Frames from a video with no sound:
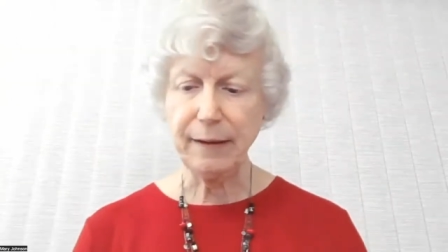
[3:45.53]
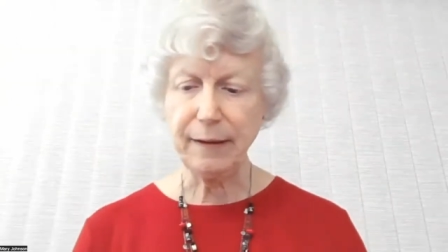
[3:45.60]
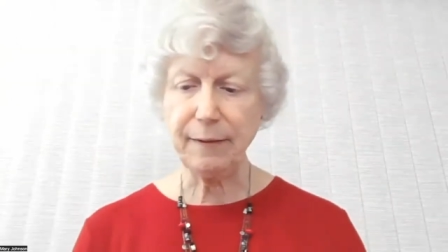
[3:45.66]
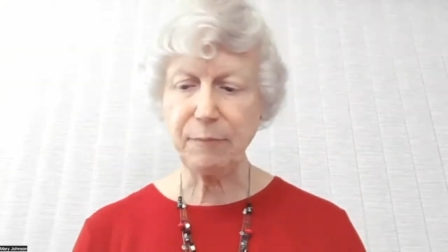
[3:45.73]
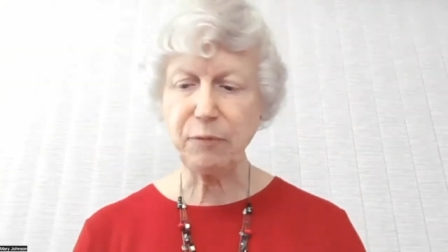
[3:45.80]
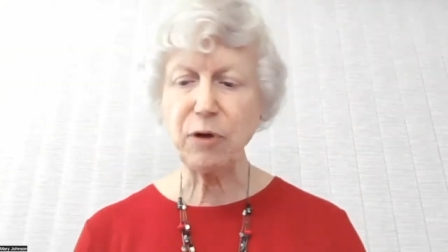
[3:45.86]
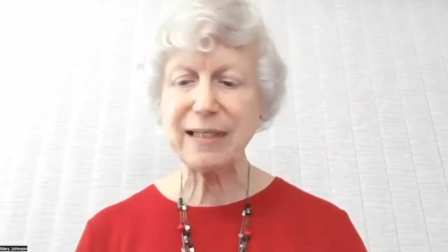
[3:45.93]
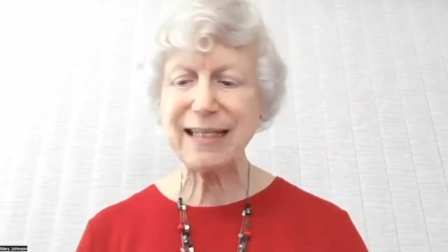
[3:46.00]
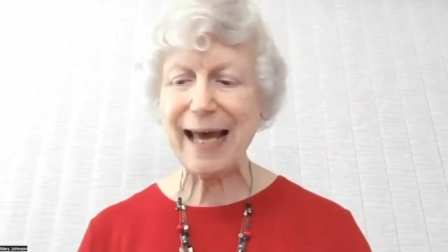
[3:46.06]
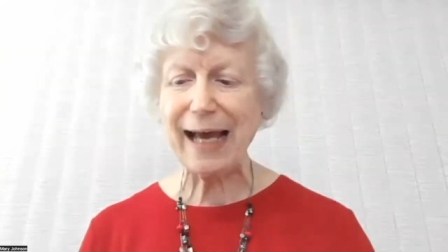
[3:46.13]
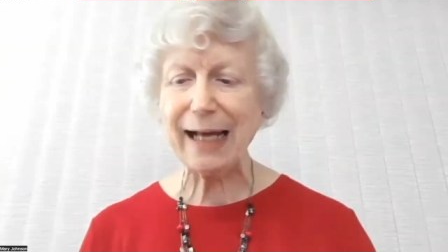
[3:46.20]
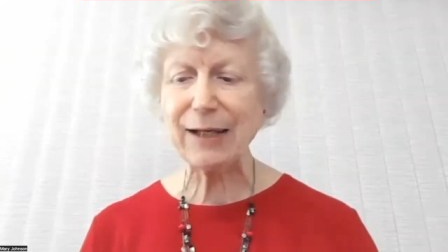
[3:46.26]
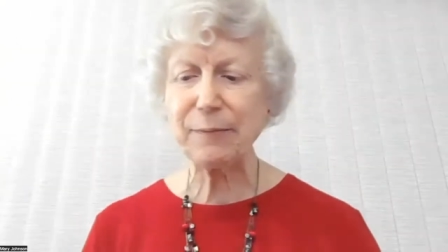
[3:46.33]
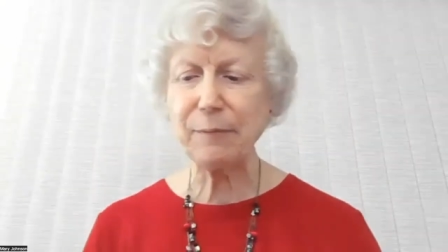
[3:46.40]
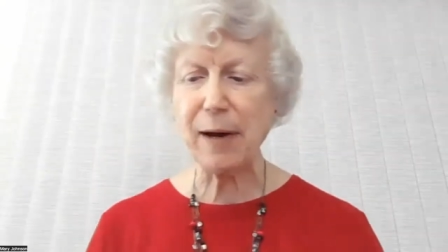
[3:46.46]
uh,
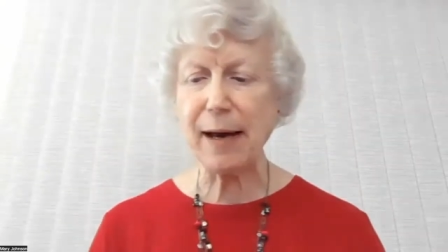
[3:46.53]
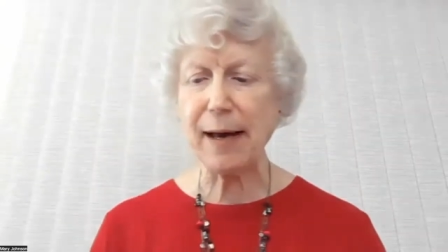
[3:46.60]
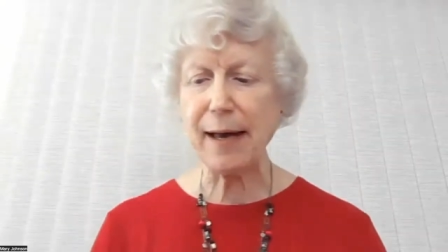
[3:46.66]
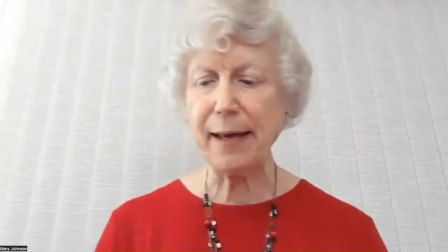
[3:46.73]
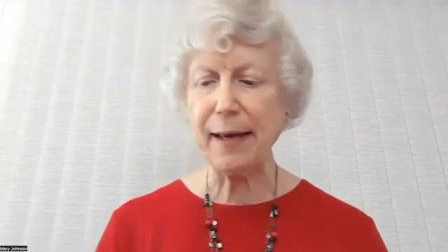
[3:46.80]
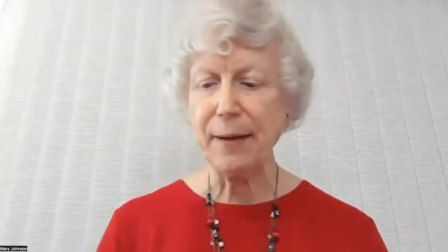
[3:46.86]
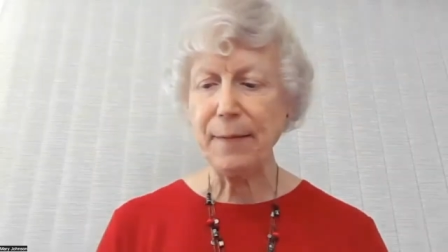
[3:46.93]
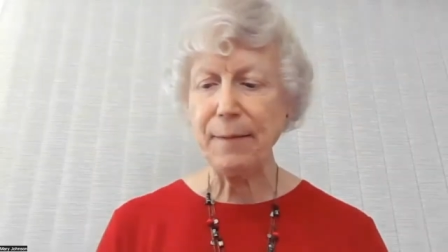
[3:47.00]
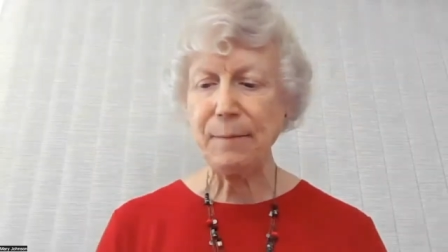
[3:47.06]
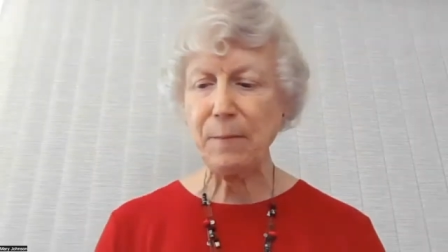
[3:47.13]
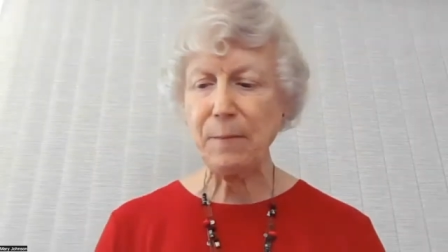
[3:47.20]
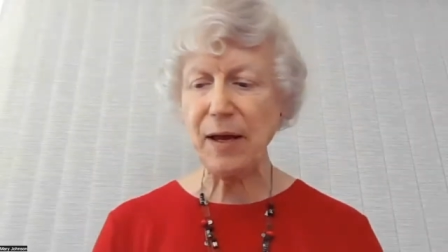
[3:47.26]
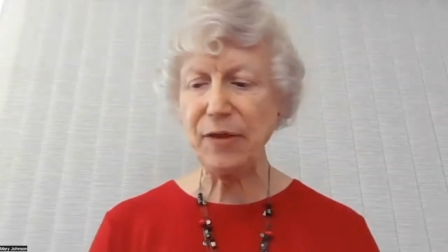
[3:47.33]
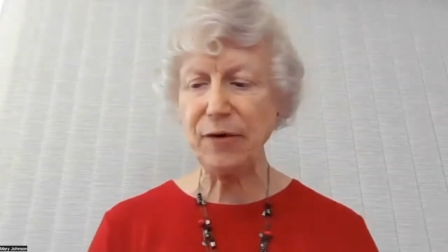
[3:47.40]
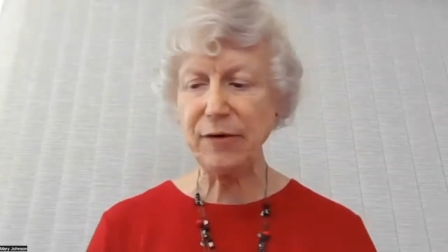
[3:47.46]
protect my
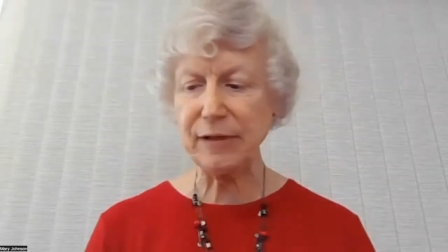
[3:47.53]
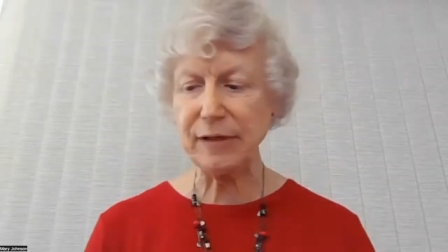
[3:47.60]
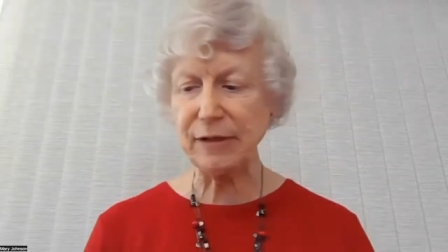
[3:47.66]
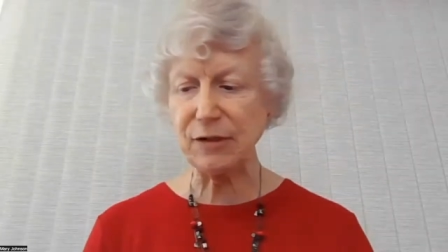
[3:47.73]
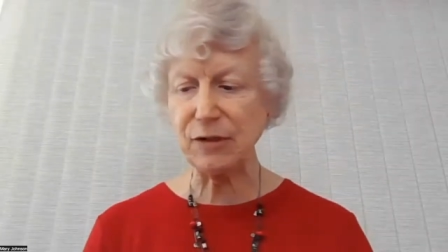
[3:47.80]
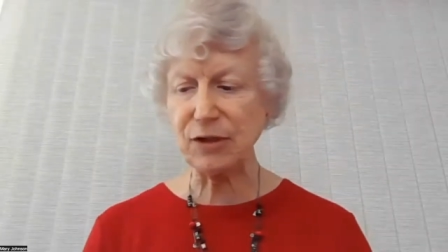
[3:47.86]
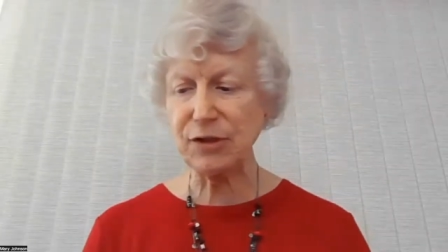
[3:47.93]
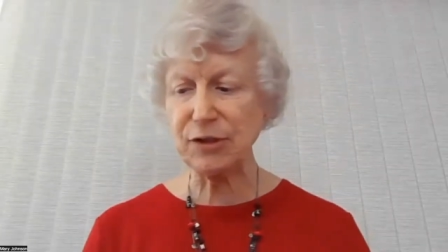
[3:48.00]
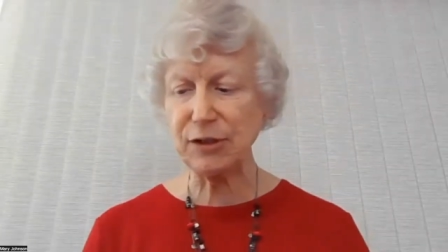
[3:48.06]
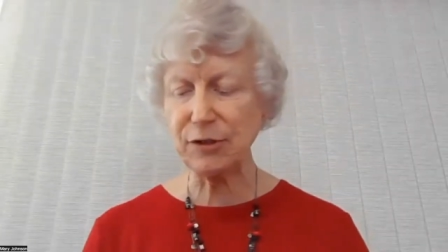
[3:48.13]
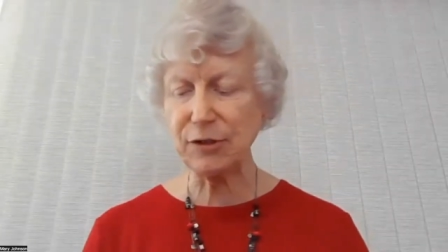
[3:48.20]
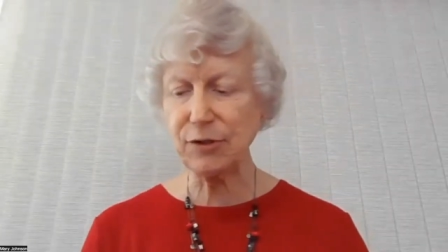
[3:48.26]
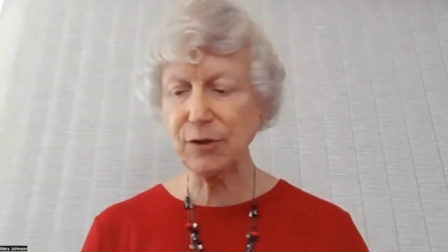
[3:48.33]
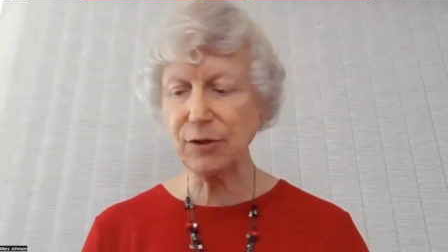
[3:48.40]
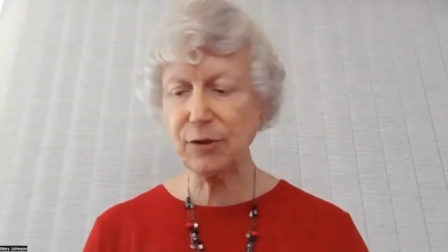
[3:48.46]
mother and
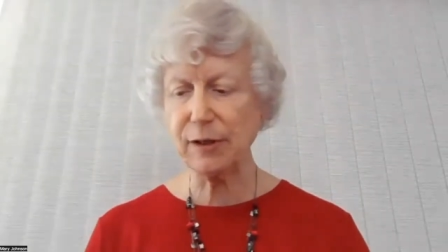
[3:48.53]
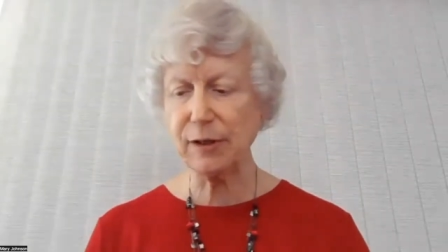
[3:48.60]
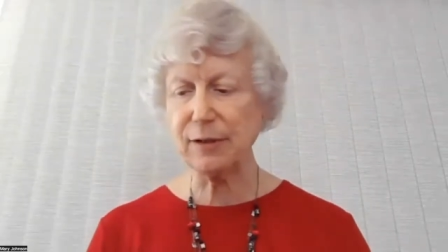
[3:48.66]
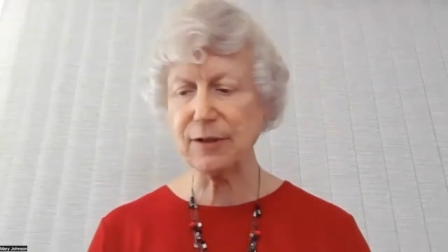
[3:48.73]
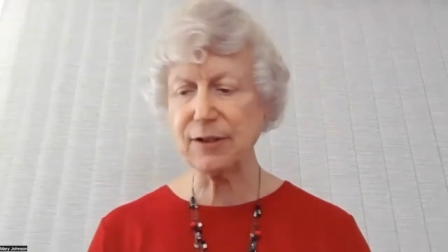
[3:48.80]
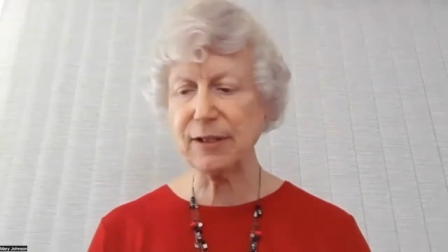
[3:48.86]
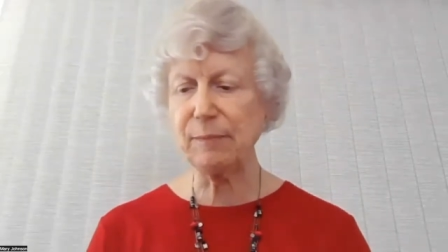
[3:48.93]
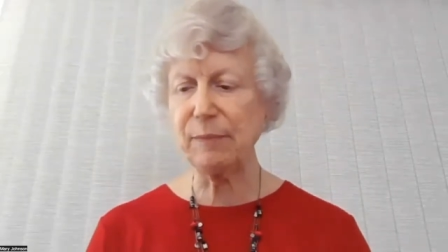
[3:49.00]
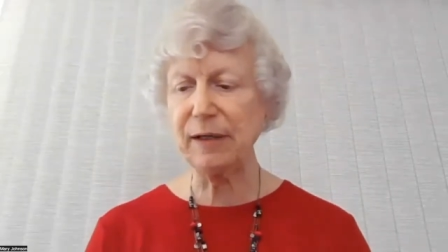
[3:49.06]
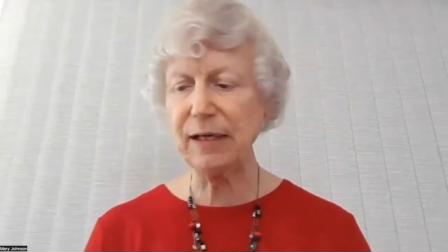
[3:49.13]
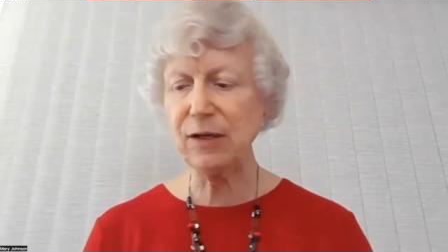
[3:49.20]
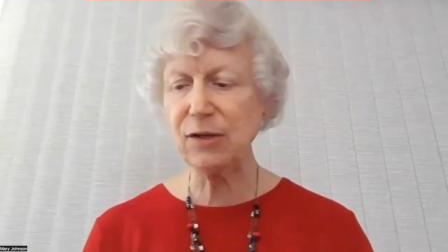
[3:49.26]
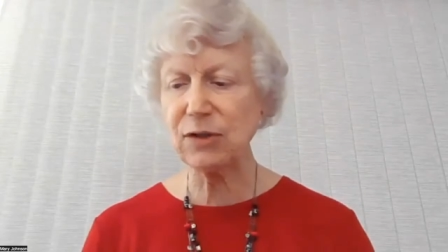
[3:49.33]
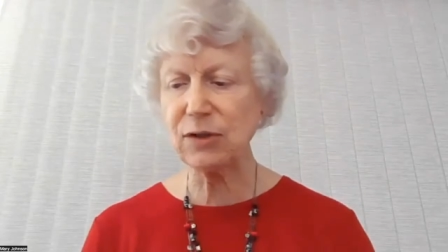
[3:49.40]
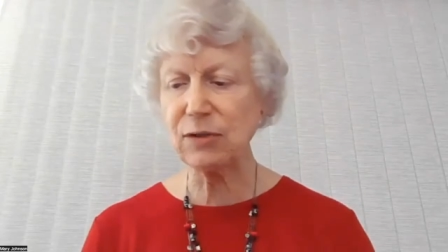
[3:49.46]
sister and
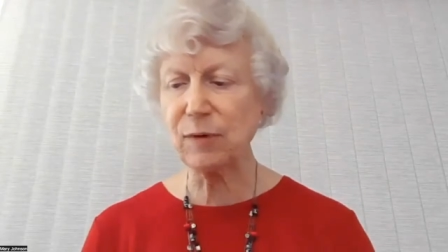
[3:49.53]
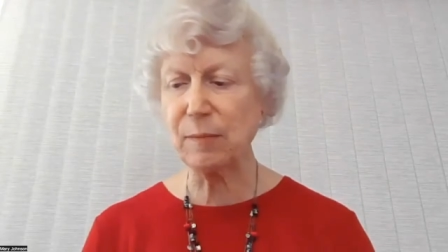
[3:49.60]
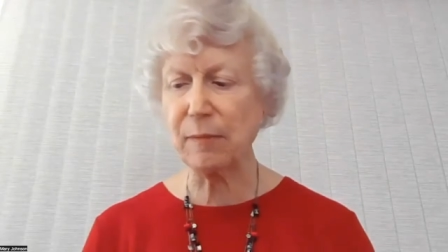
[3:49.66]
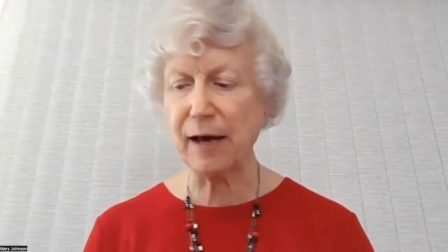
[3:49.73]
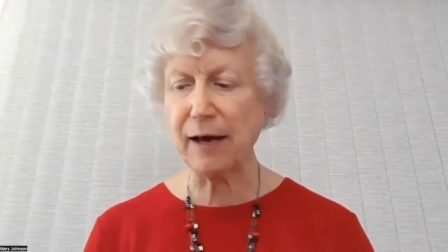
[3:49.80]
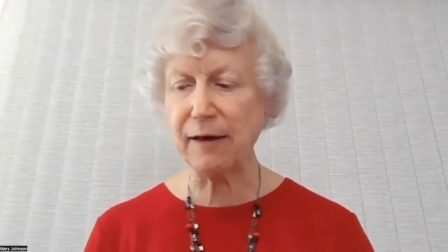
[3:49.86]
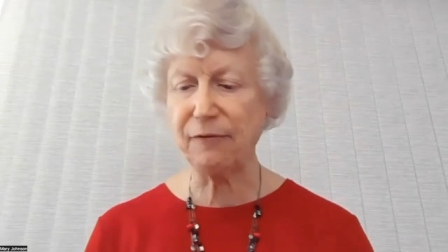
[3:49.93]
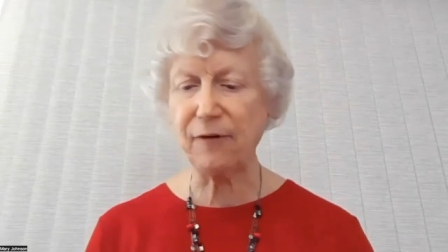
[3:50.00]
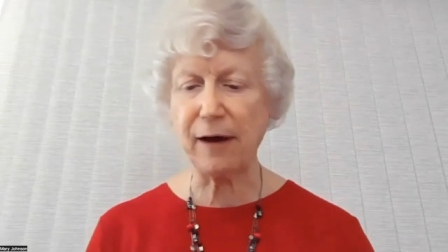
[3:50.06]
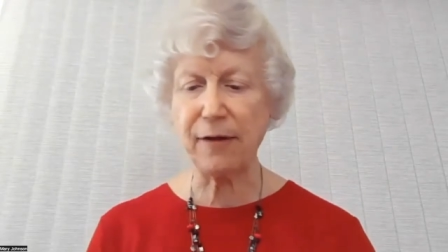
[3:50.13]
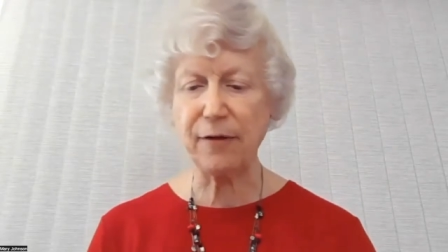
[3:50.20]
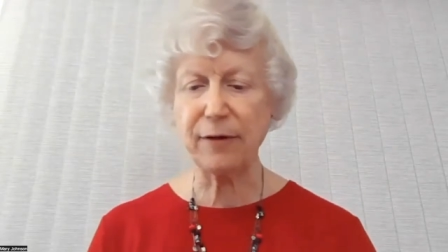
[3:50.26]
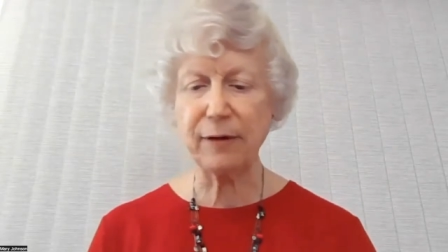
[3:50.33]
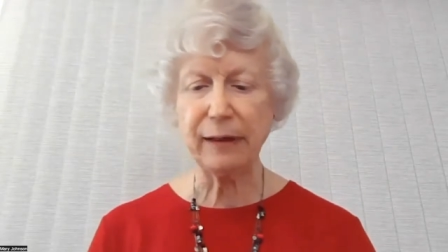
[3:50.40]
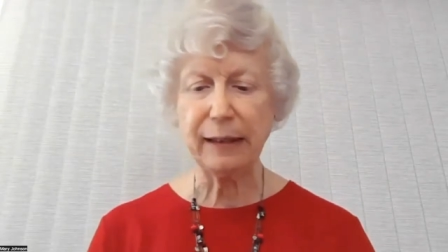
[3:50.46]
siblings when my
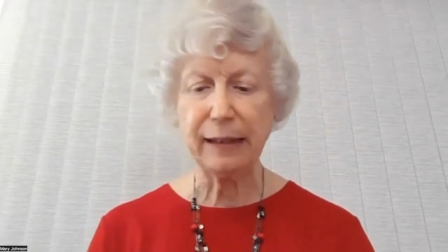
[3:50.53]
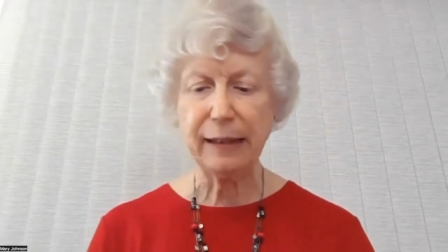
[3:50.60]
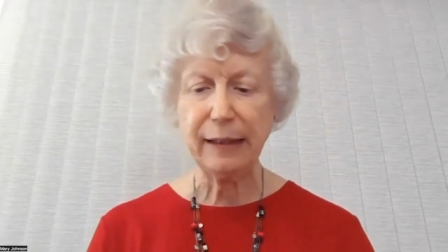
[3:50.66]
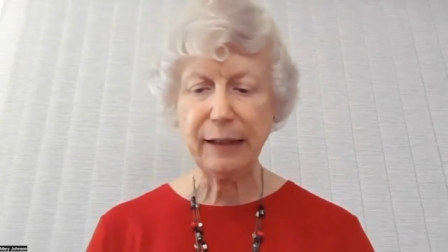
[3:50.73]
father